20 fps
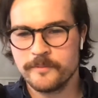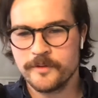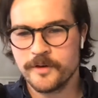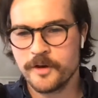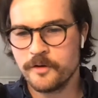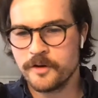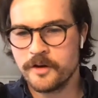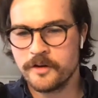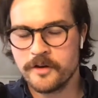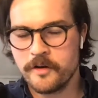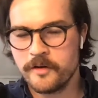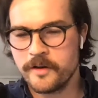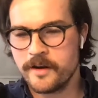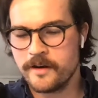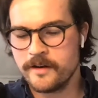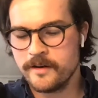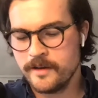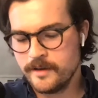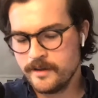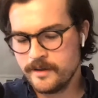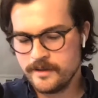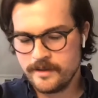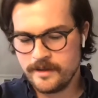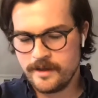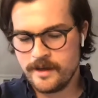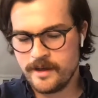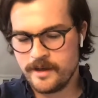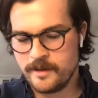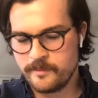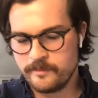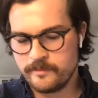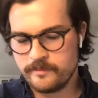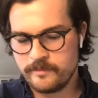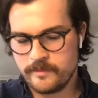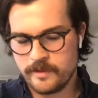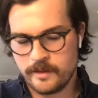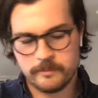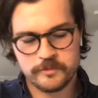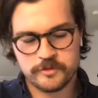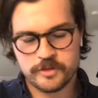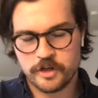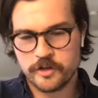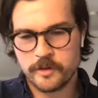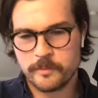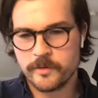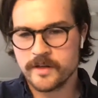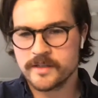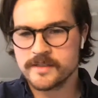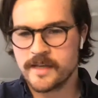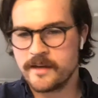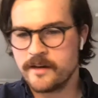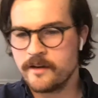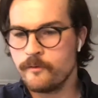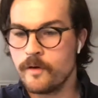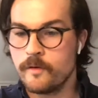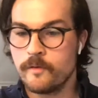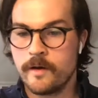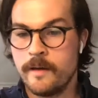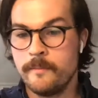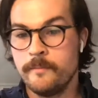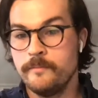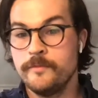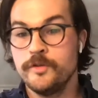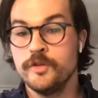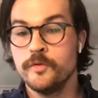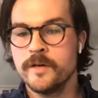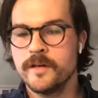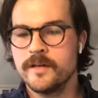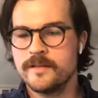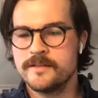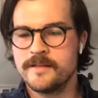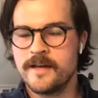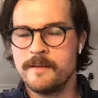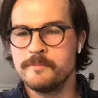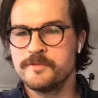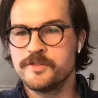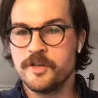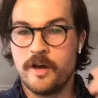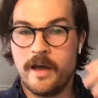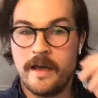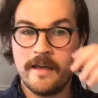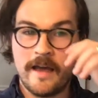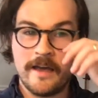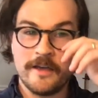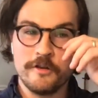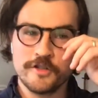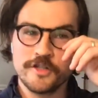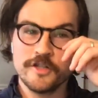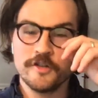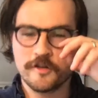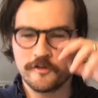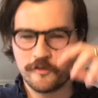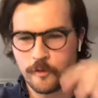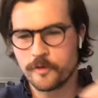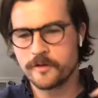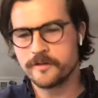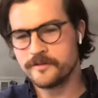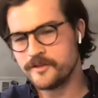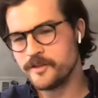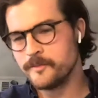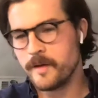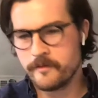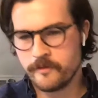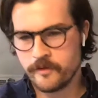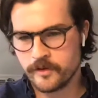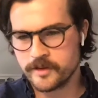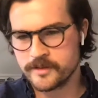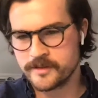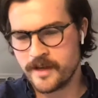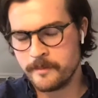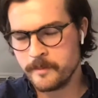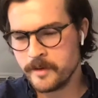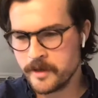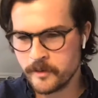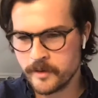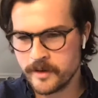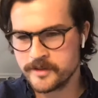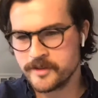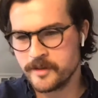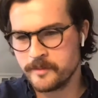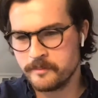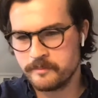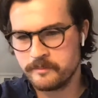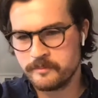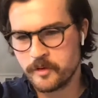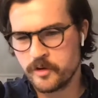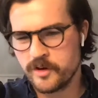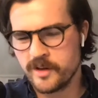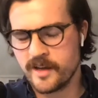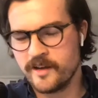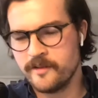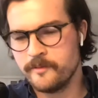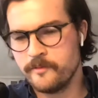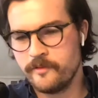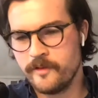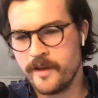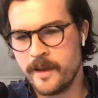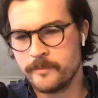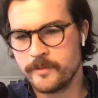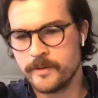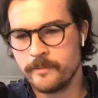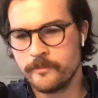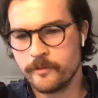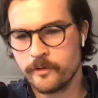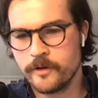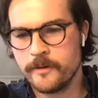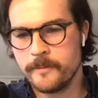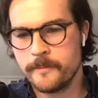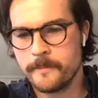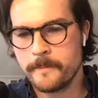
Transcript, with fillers: go, go, go here. Um, I'm generally pretty excited what I'm doing at the time. So I, I usually look forward to my focus time anyway. So I'm already kind of amped up for it.